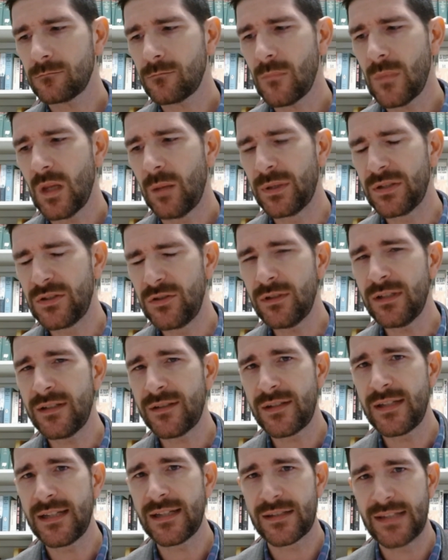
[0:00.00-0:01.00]
But you can
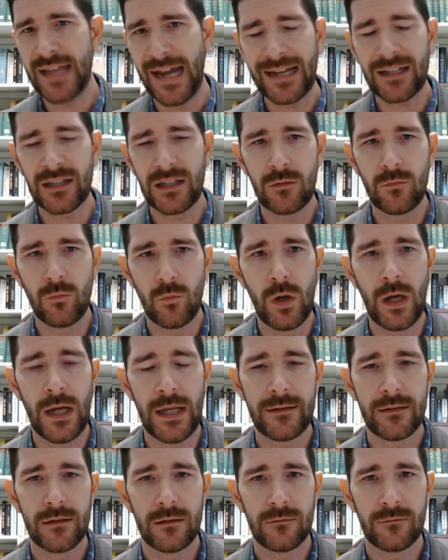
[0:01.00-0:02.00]
see exactly
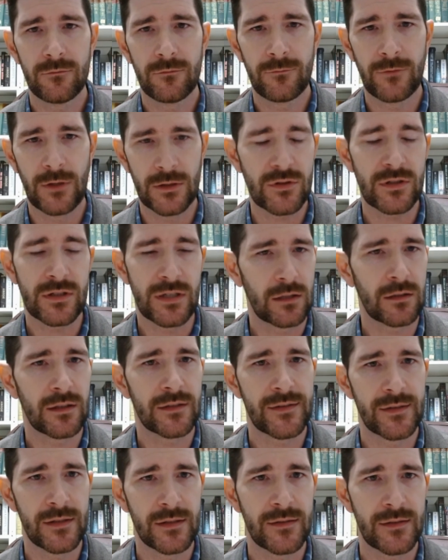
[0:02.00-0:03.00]
what Frederick
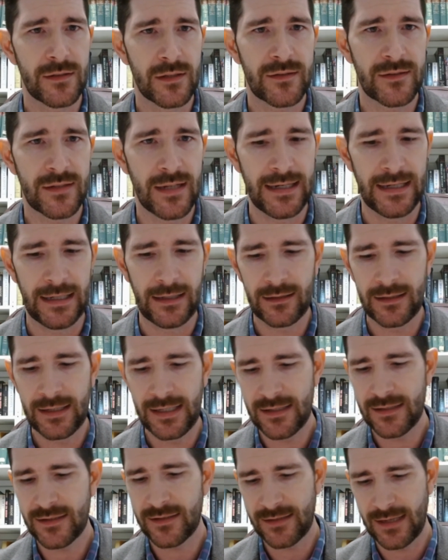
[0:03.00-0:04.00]
Douglass is saying. He
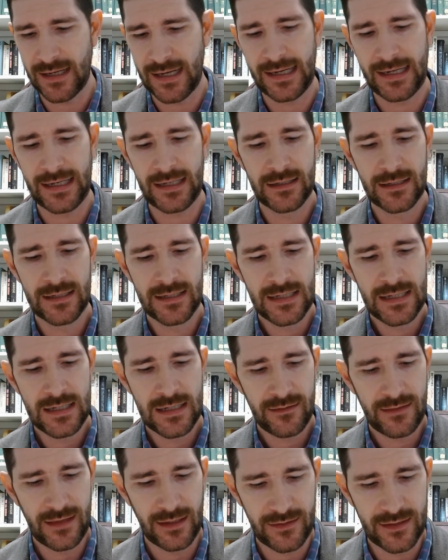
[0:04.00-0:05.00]
is saying
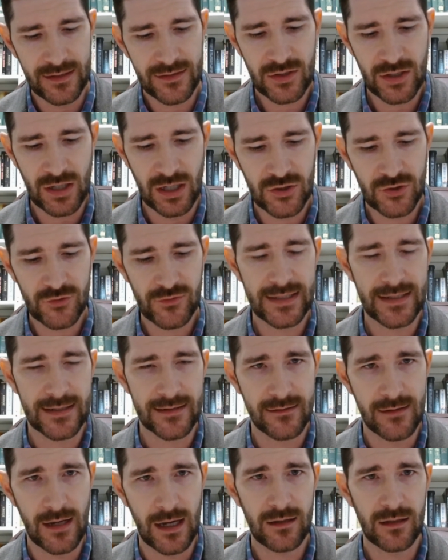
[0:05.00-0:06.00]
that this country does
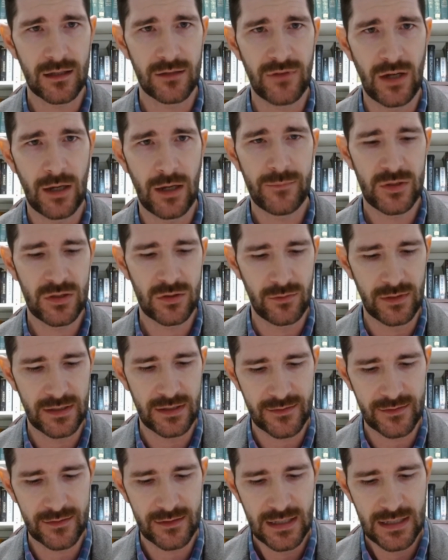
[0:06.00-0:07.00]
not live up to
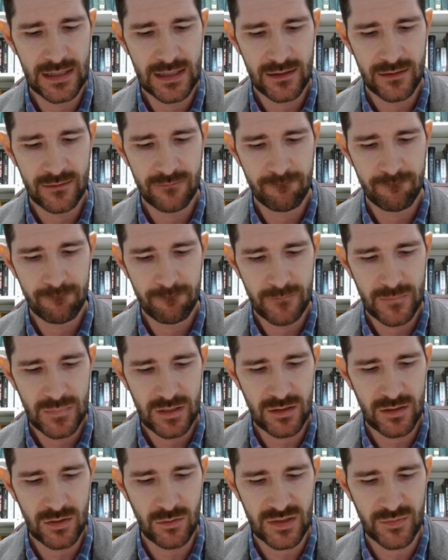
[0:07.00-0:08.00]
its
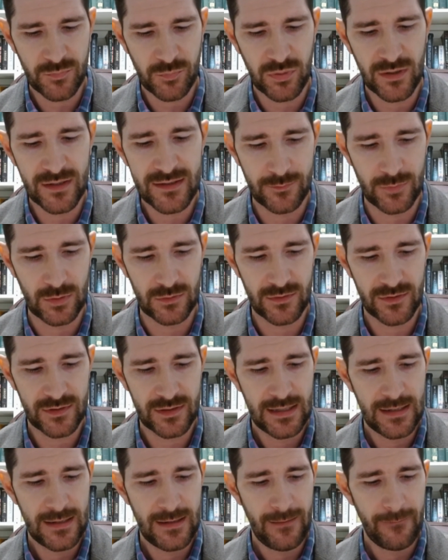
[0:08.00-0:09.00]
principles,
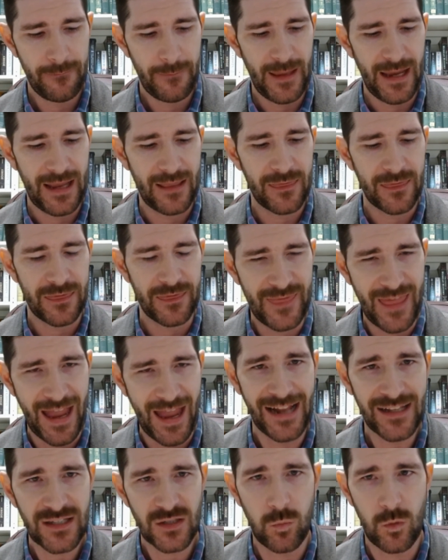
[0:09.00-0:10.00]
and
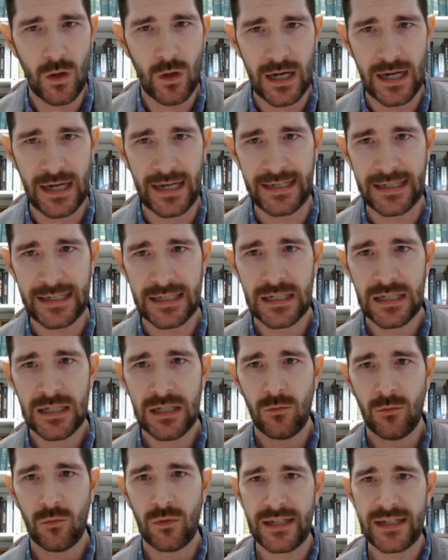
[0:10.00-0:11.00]
that's why
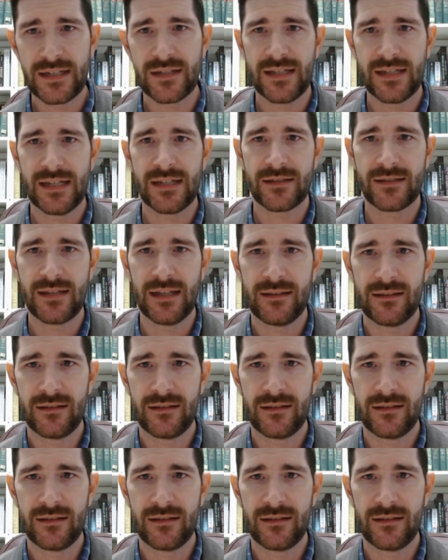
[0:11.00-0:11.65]
when he says that